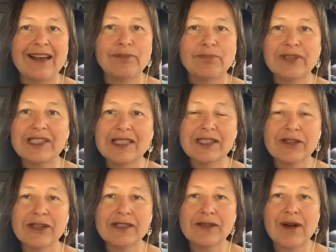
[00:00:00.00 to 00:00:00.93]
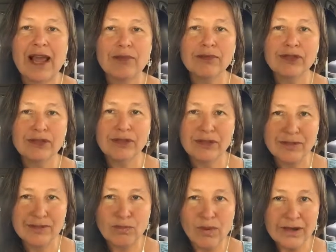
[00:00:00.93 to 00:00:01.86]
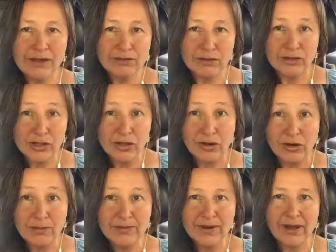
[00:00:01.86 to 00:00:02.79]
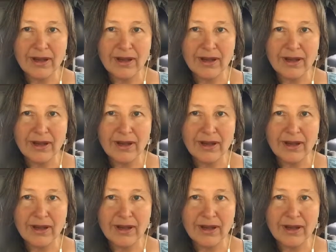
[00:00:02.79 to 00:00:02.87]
progesterone's not able to do those wonderful job,